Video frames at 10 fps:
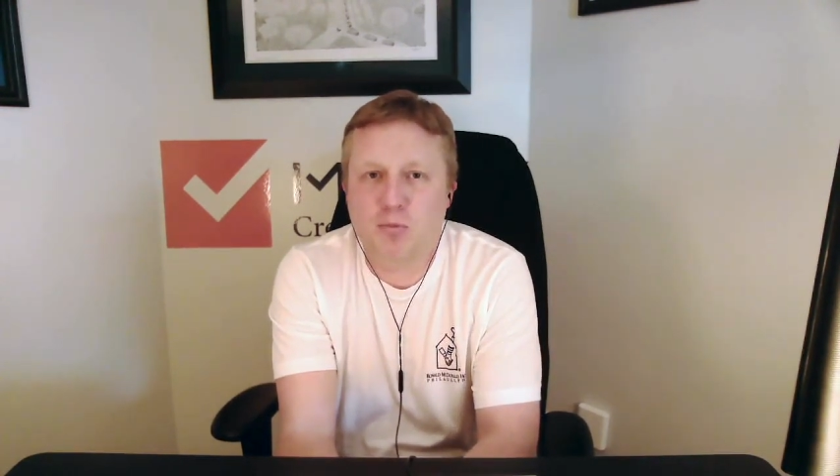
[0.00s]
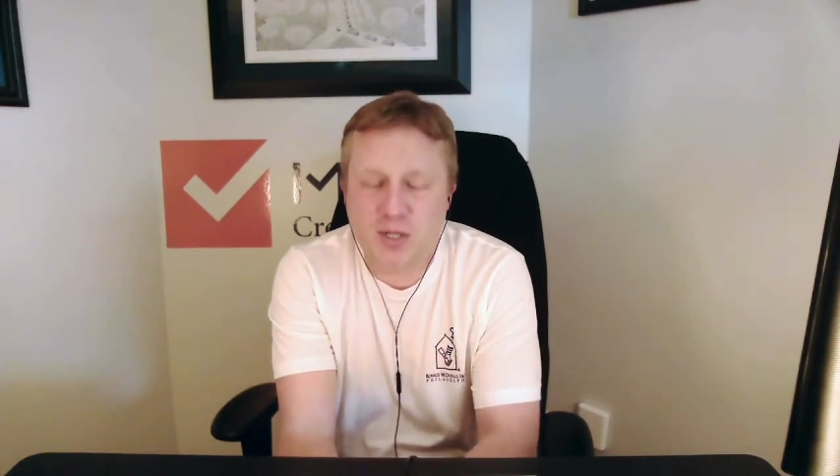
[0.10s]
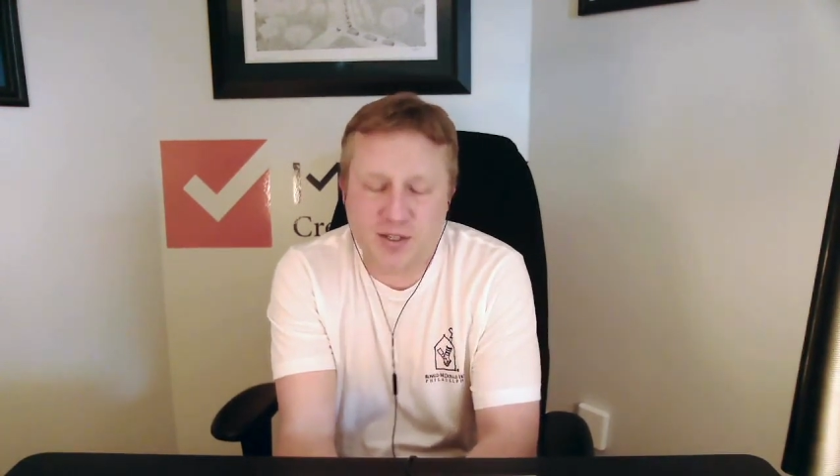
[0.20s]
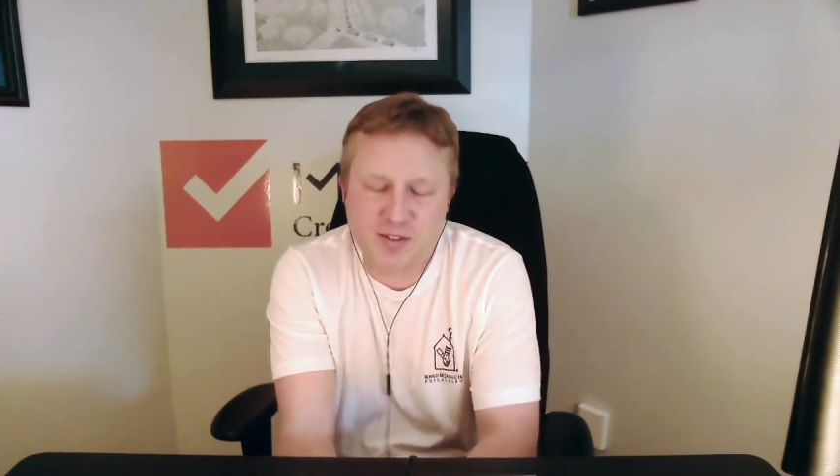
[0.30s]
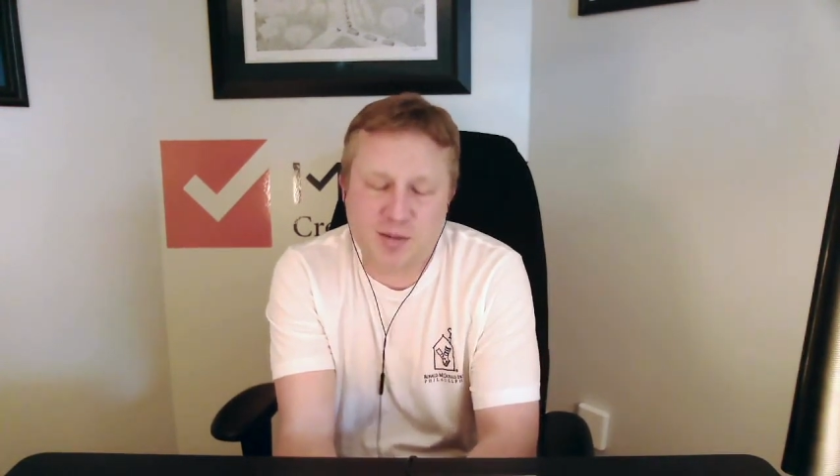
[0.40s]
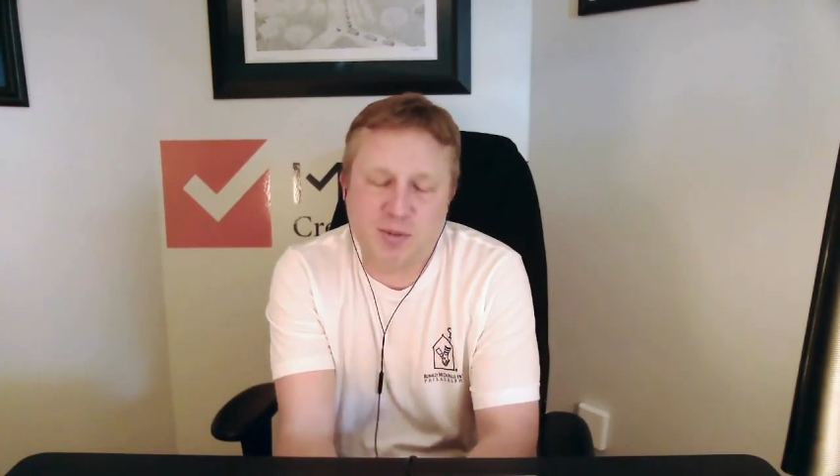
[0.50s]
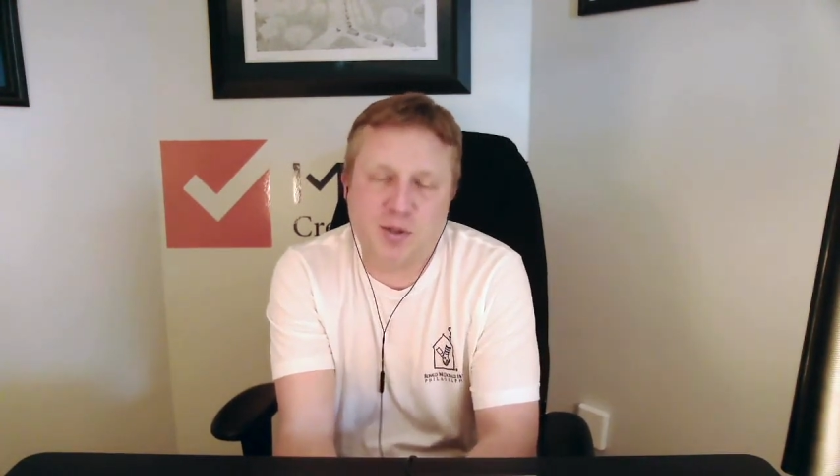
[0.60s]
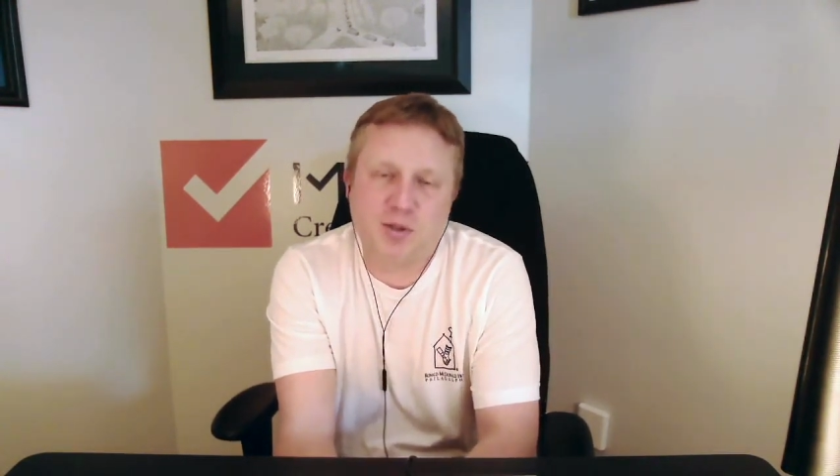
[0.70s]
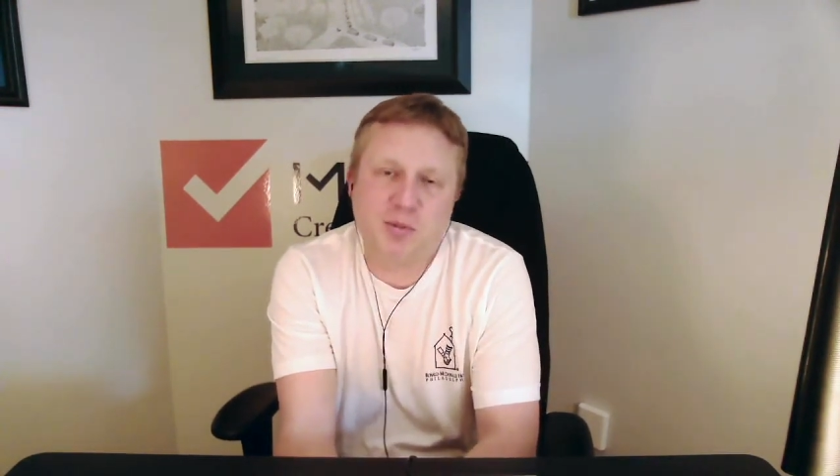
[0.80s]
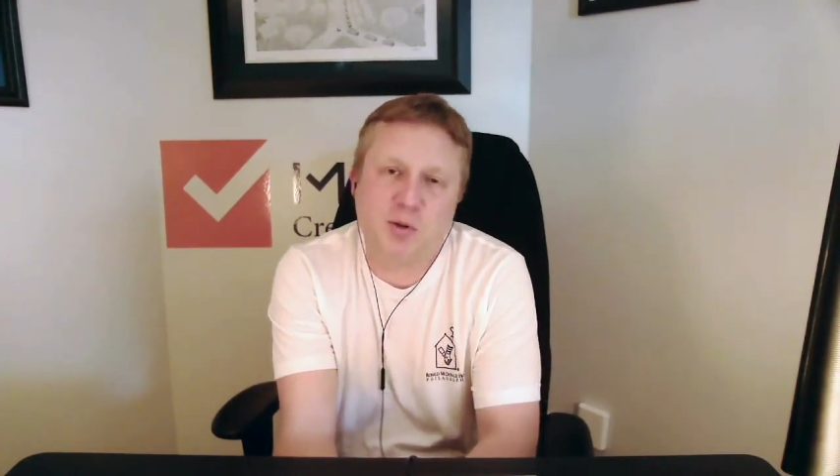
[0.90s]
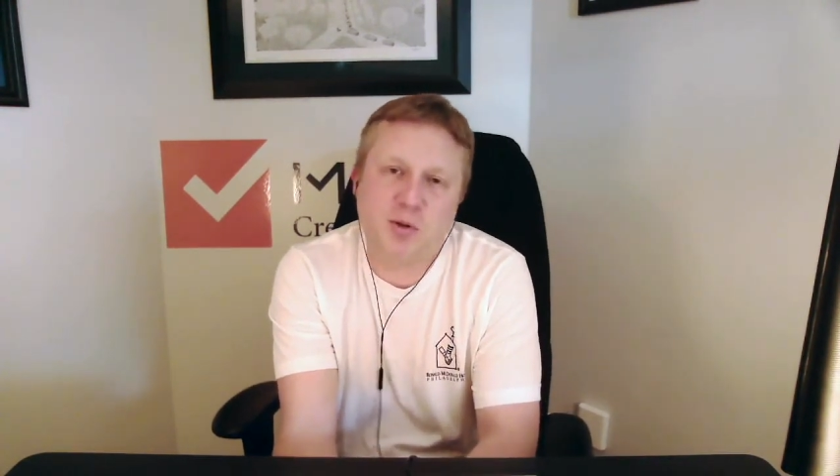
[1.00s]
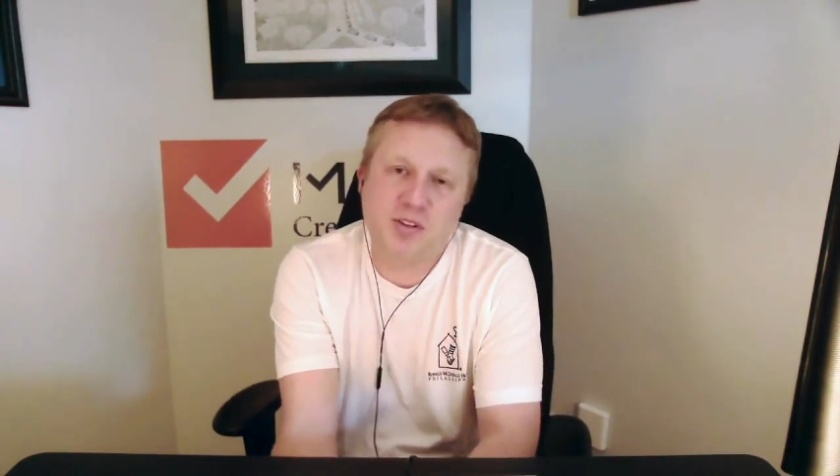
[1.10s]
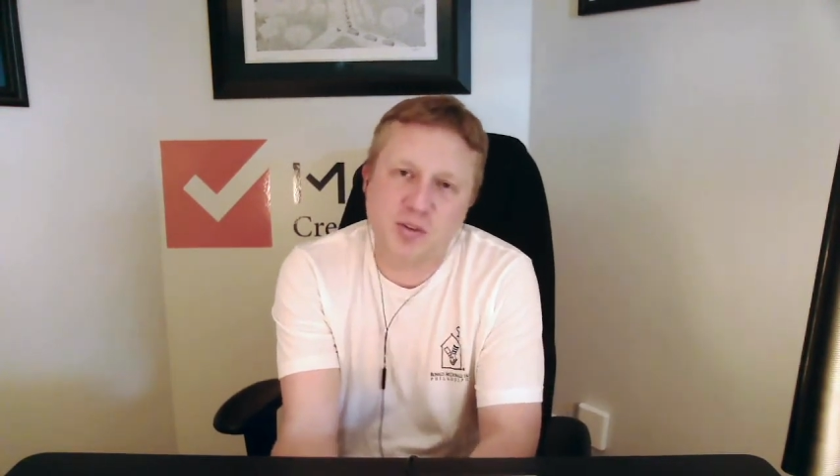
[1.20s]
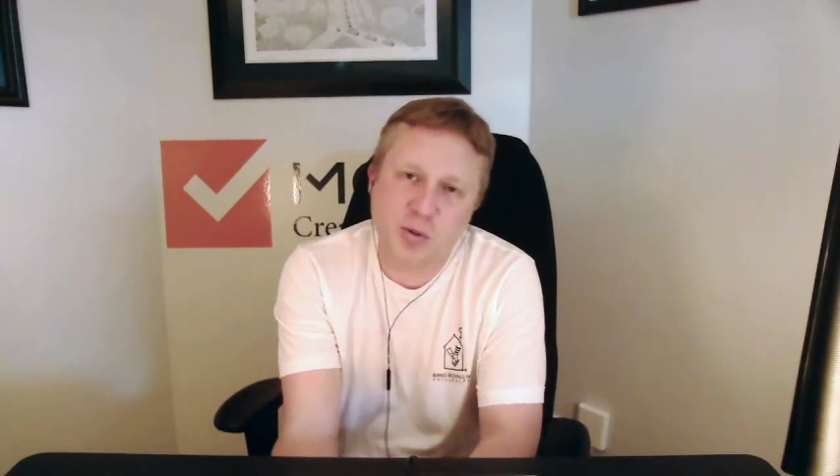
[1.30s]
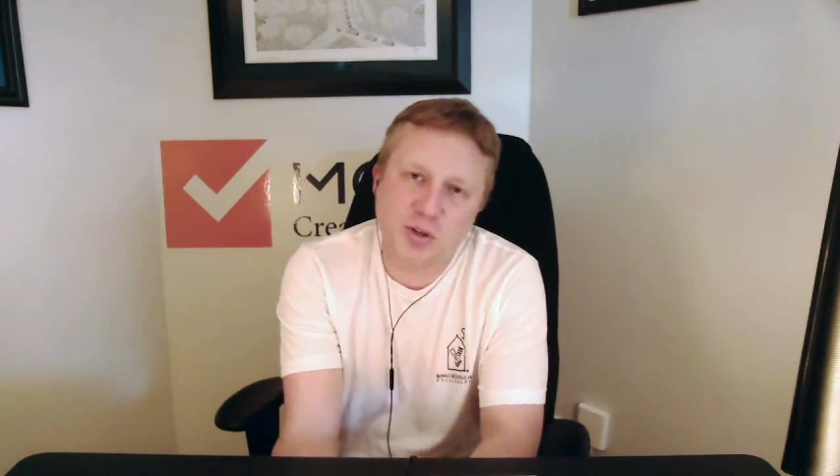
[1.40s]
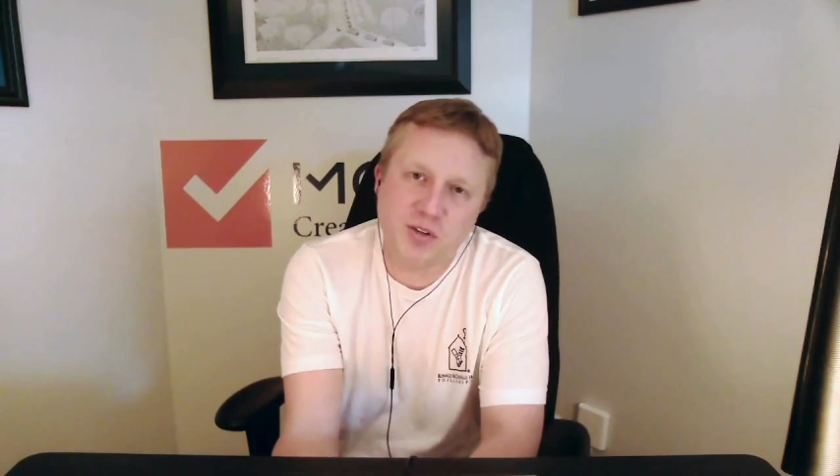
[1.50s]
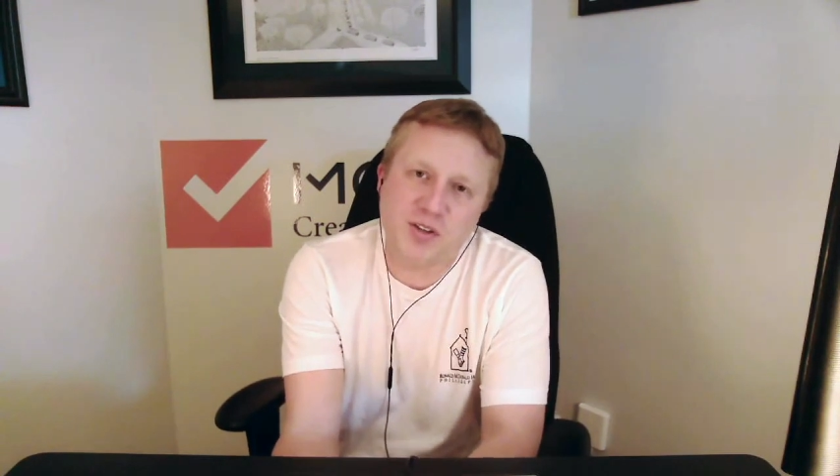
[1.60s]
reading some of the community stories